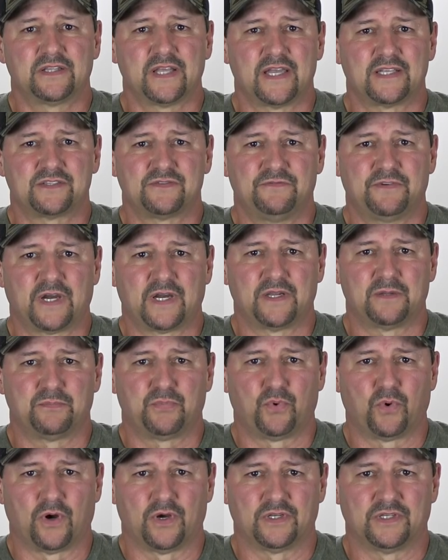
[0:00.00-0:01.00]
that's very
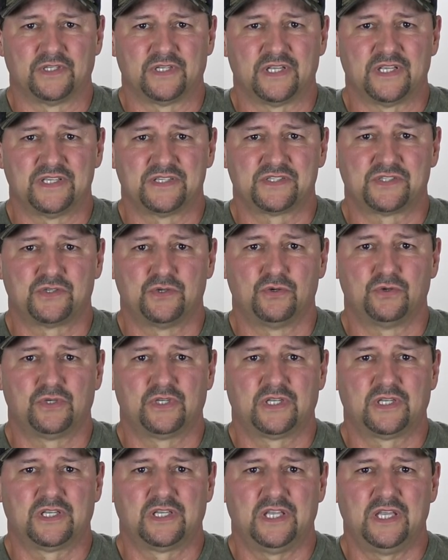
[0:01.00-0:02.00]
important is to
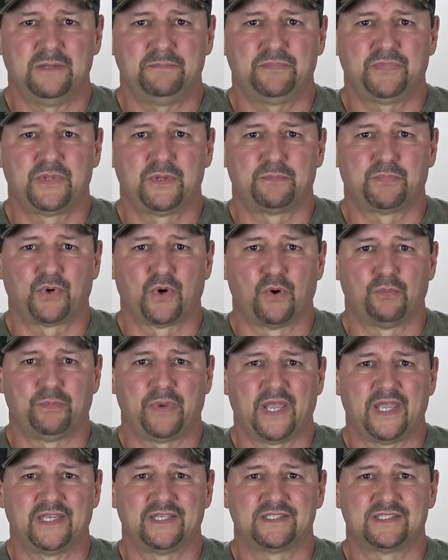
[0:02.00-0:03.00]
keep the
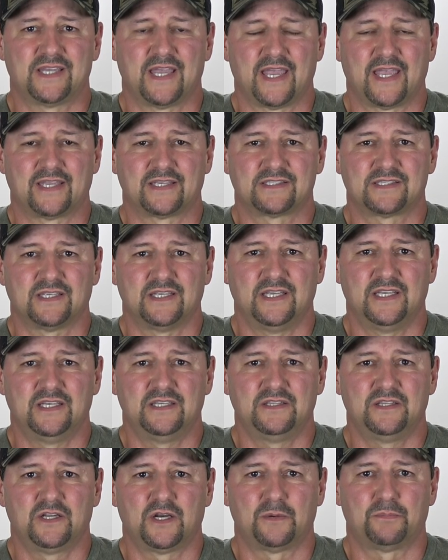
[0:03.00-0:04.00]
propane tanks
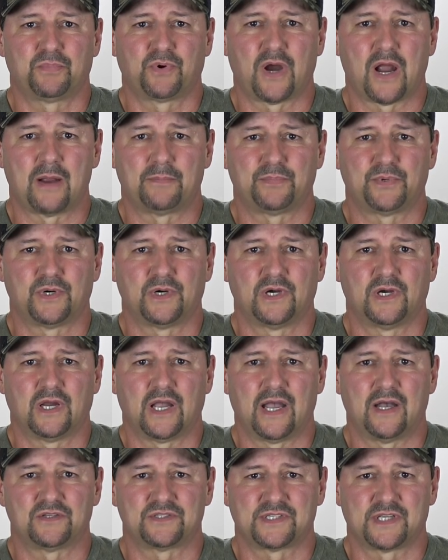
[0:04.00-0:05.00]
in their
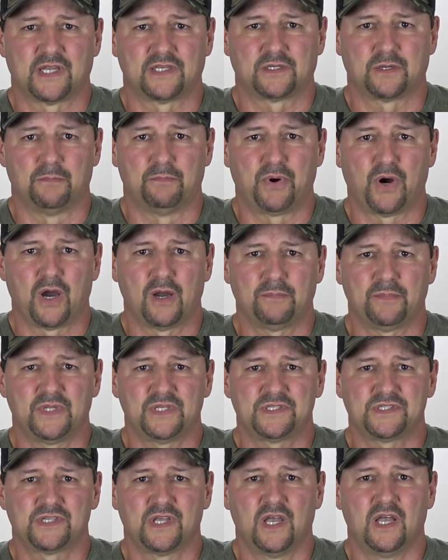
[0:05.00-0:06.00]
proper outside
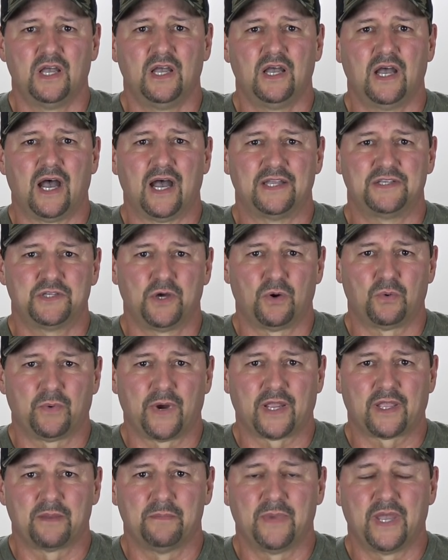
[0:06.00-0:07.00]
compartments. I don't
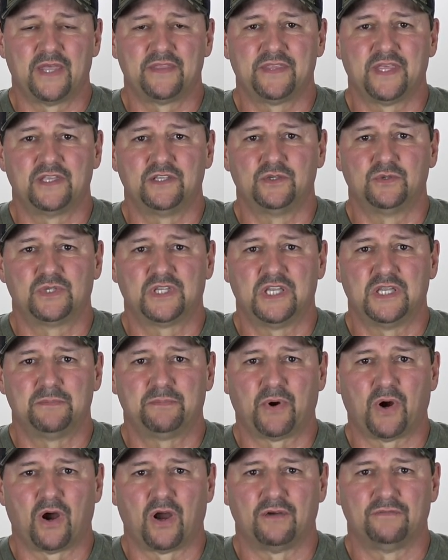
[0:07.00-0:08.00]
recommend that you
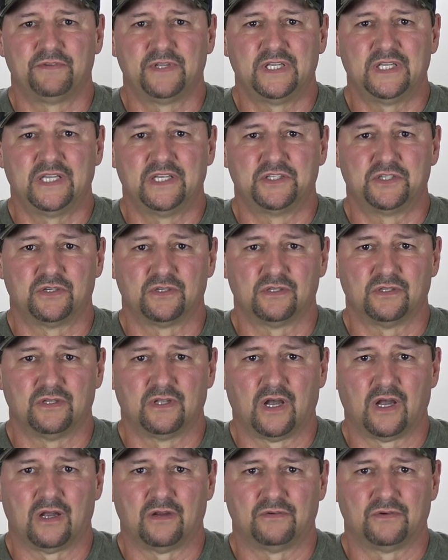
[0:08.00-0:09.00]
keep RV in your
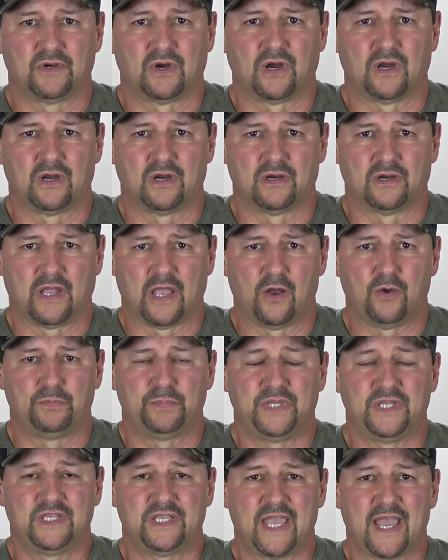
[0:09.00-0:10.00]
or
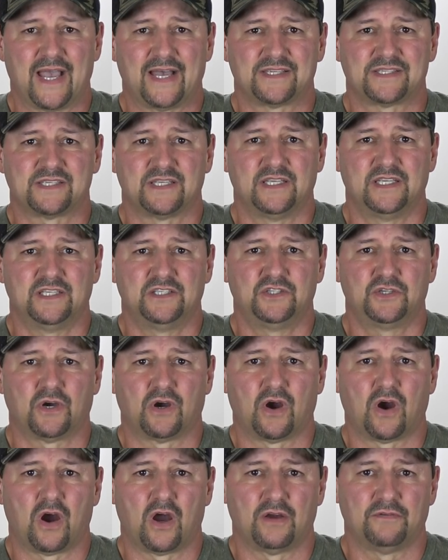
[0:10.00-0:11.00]
LP gas in
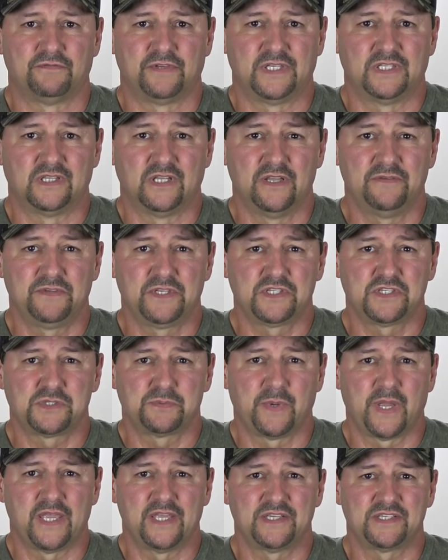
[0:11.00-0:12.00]
your RV living
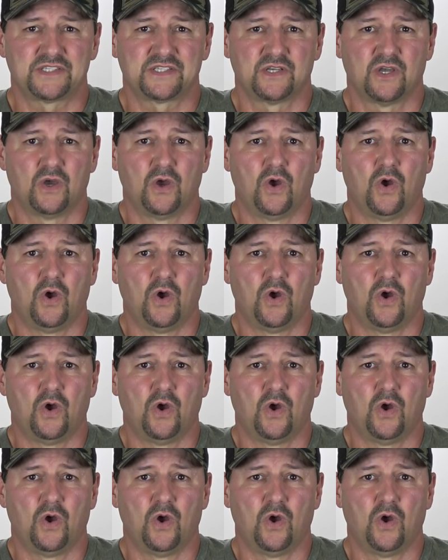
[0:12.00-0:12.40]
space